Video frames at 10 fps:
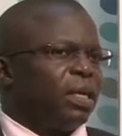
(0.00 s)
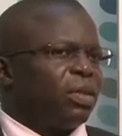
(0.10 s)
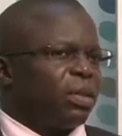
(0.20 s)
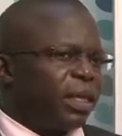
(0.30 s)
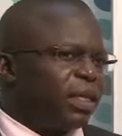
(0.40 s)

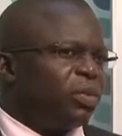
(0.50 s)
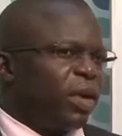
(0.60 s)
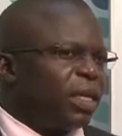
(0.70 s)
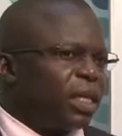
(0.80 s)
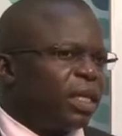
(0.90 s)
So that is
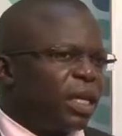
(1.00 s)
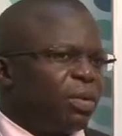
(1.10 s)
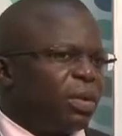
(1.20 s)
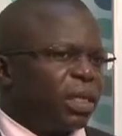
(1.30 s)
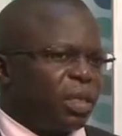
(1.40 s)
one thing I
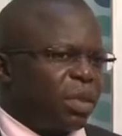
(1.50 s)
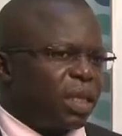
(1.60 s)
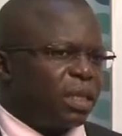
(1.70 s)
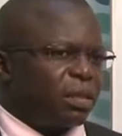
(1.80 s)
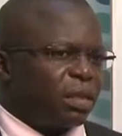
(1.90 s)
would
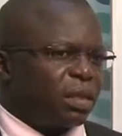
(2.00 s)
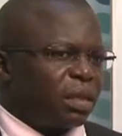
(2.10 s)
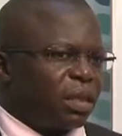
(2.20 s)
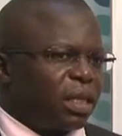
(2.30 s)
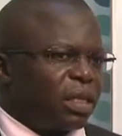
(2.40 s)
expect,
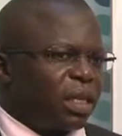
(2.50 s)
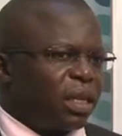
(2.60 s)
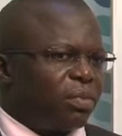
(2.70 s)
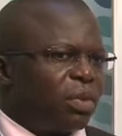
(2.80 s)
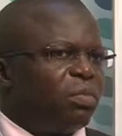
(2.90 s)

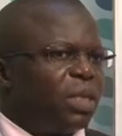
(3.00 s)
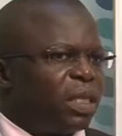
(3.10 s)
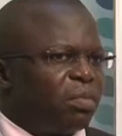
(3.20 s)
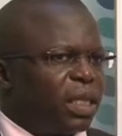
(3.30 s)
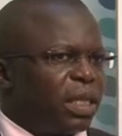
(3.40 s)
that from
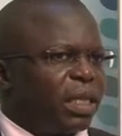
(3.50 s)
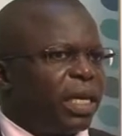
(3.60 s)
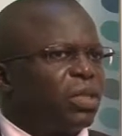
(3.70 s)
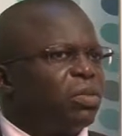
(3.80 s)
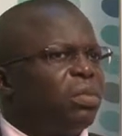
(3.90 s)
this meeting
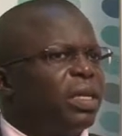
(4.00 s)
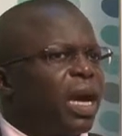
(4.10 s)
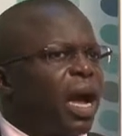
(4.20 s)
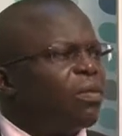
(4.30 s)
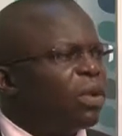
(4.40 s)
there should be
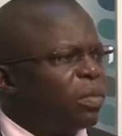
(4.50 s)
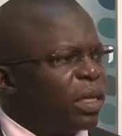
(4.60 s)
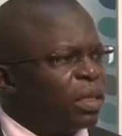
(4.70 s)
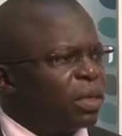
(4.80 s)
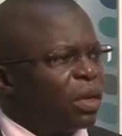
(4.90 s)

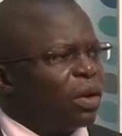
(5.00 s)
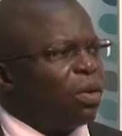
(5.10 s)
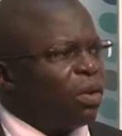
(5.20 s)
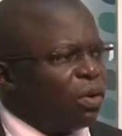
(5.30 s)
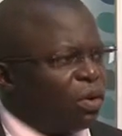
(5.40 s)
agreement
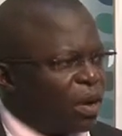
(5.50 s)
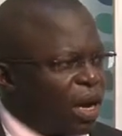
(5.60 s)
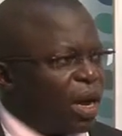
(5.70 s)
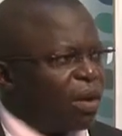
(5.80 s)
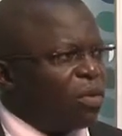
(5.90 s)
on
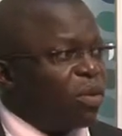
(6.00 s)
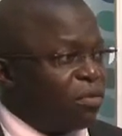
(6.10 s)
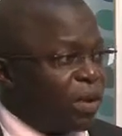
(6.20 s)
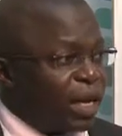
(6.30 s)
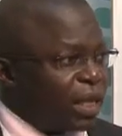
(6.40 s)
how we
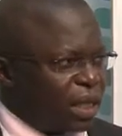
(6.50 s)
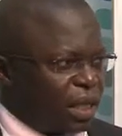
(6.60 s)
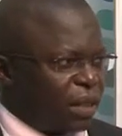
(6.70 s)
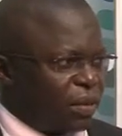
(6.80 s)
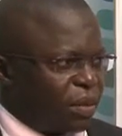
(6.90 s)
fund
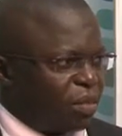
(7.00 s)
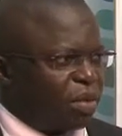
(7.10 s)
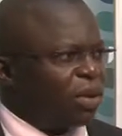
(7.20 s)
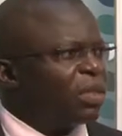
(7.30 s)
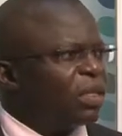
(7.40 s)
it,
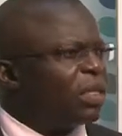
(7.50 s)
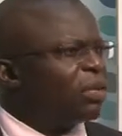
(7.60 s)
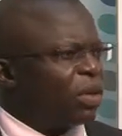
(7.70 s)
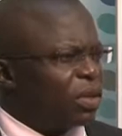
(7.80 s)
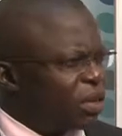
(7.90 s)
because it
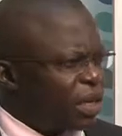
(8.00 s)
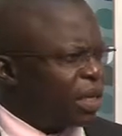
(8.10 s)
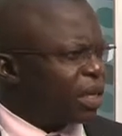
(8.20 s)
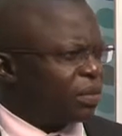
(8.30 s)
was already,